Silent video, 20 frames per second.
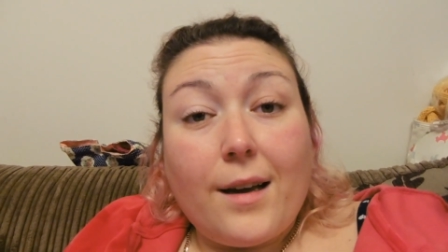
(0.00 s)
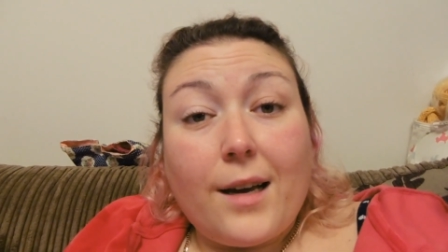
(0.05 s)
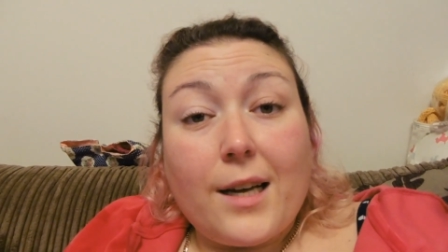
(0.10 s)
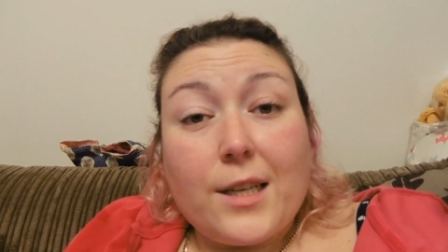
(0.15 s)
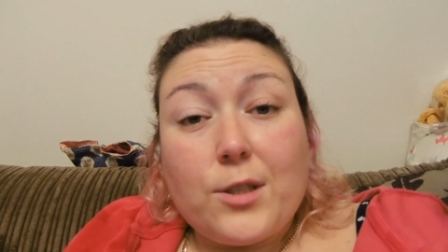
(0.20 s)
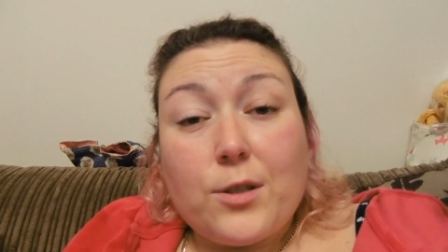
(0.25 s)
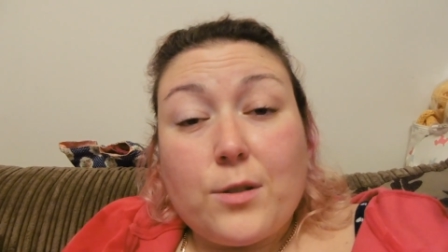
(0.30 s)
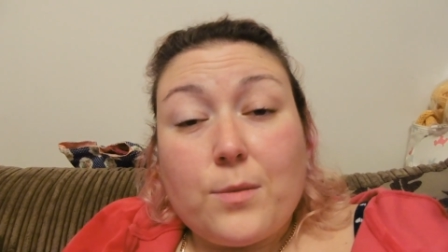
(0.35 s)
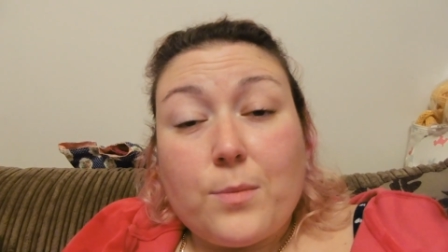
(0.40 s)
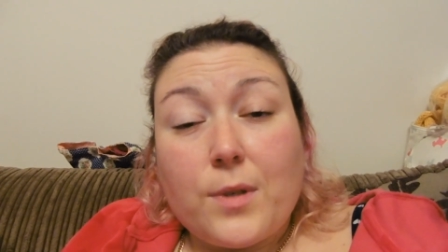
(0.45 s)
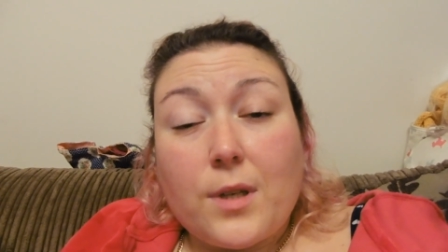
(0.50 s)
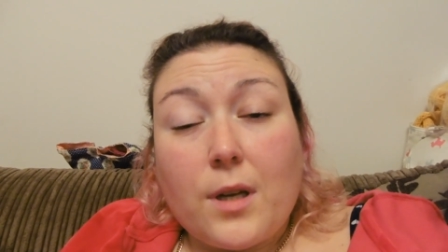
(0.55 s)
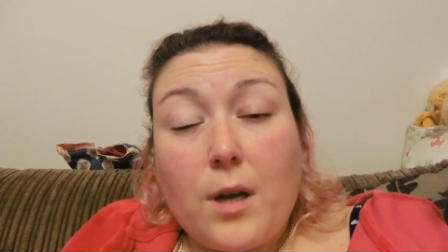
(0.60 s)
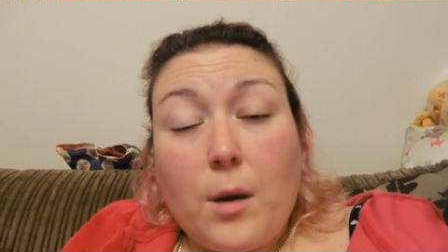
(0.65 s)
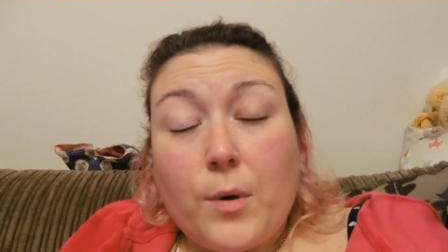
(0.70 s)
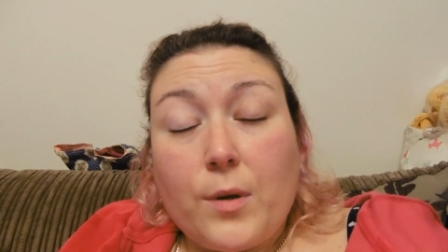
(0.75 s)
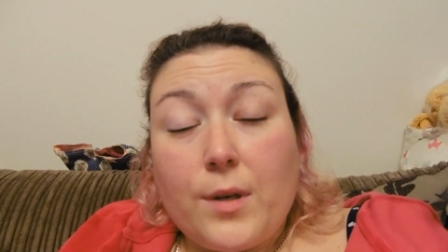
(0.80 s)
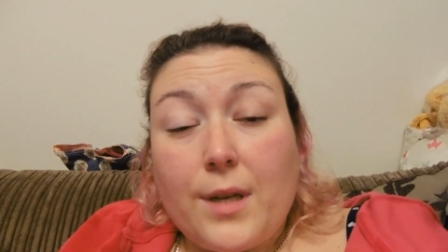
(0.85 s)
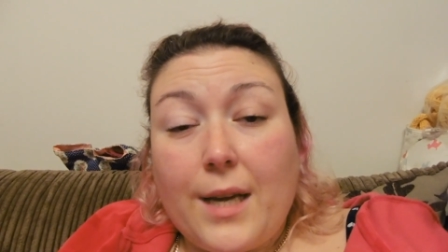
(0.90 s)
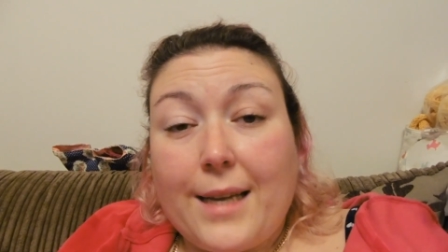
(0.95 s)
I just want to
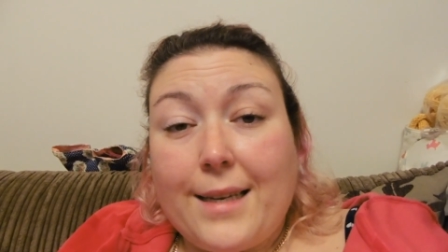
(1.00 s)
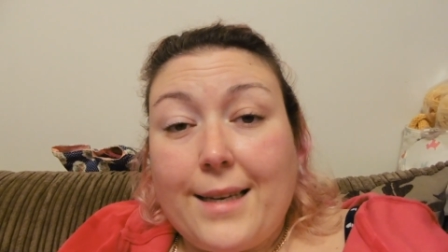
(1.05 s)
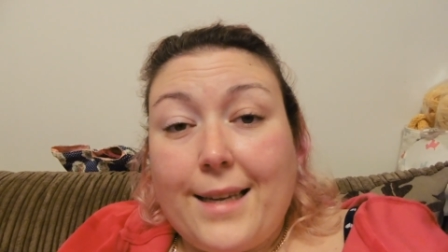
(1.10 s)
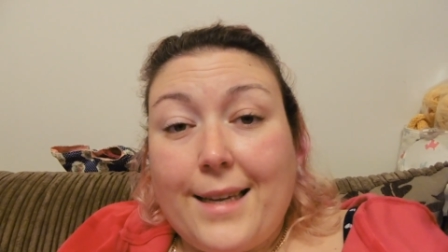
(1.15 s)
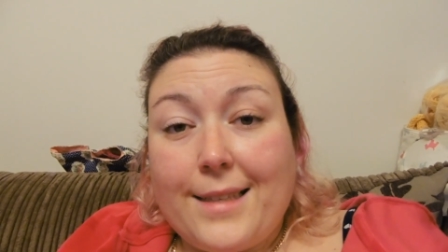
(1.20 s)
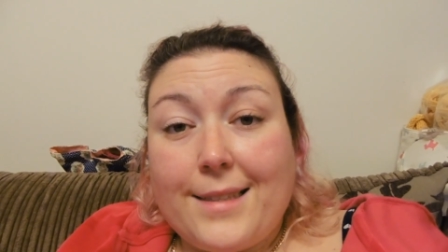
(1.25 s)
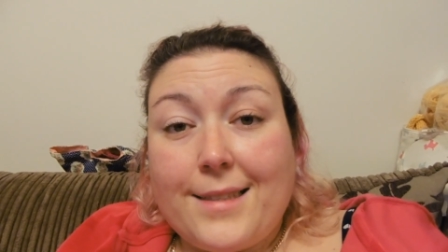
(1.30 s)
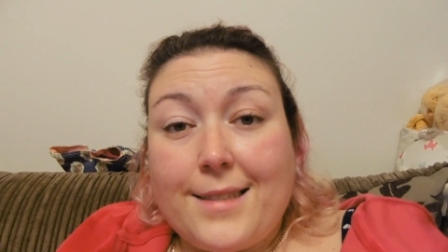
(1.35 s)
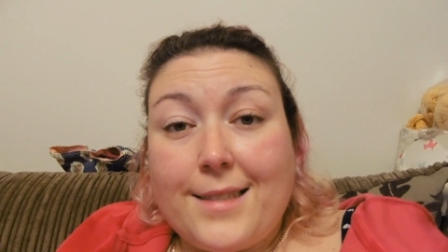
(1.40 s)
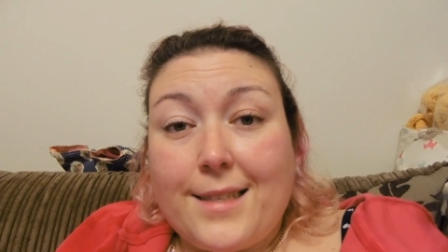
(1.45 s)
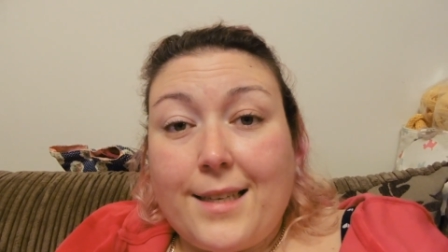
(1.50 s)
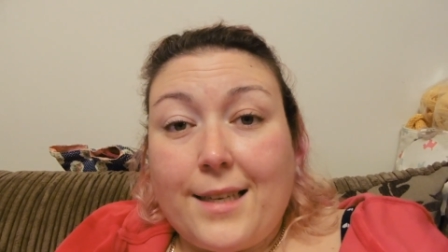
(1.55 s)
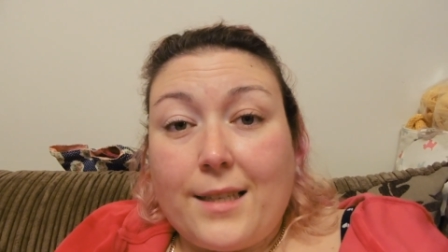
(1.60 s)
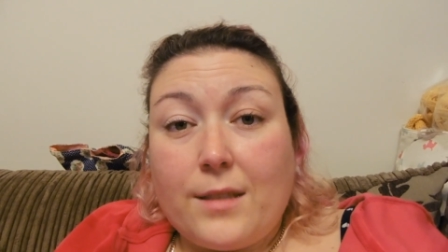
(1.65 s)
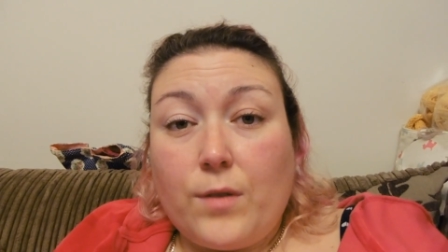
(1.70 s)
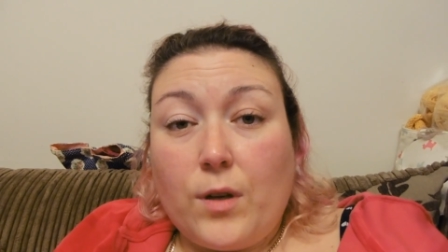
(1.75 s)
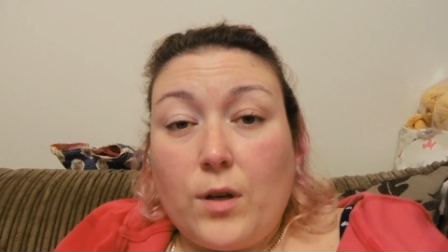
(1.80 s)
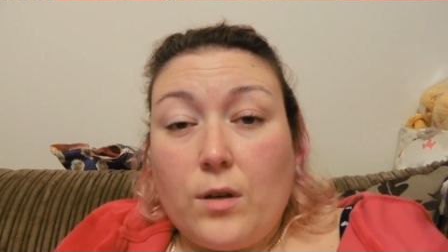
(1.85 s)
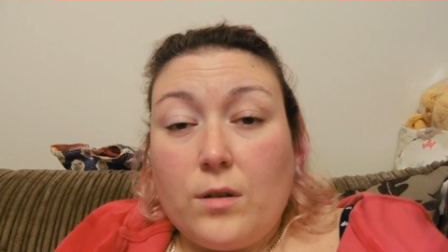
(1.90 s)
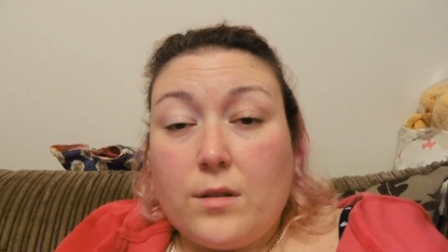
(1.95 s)
come on and end
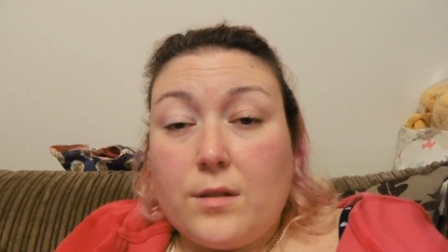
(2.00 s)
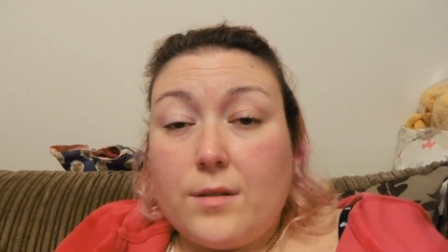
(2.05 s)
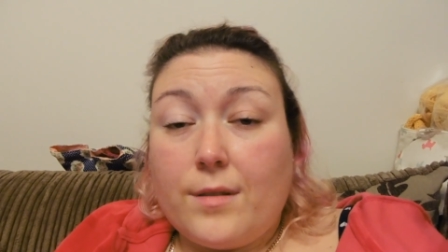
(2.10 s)
today's vlog.